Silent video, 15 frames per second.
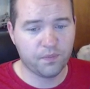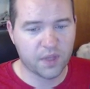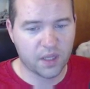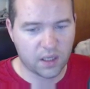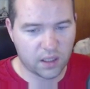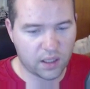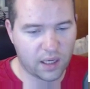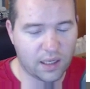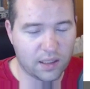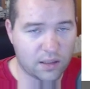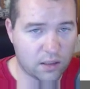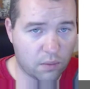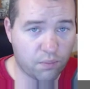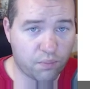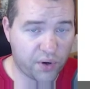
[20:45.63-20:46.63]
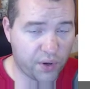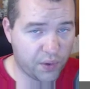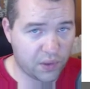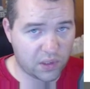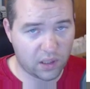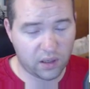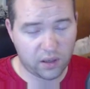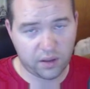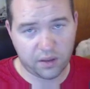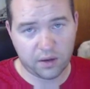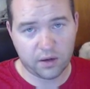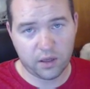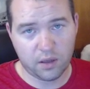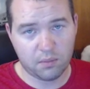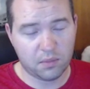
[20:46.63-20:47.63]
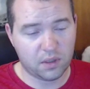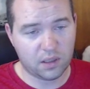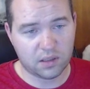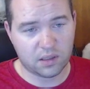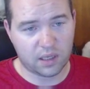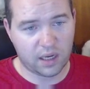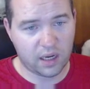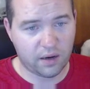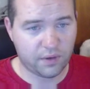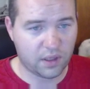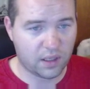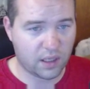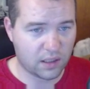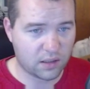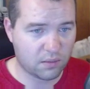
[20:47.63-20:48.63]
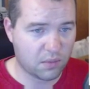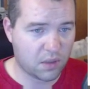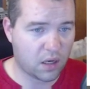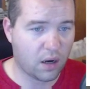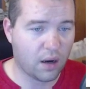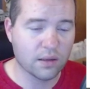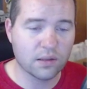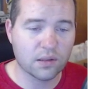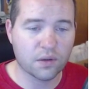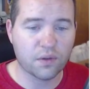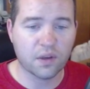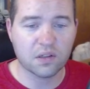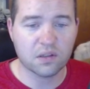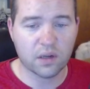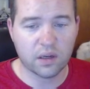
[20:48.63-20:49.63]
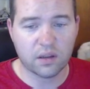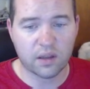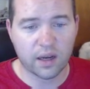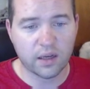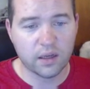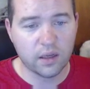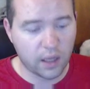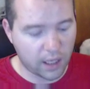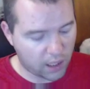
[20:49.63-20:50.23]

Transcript: It has some pros that Ethereum doesn't have. It has some cons and things like that.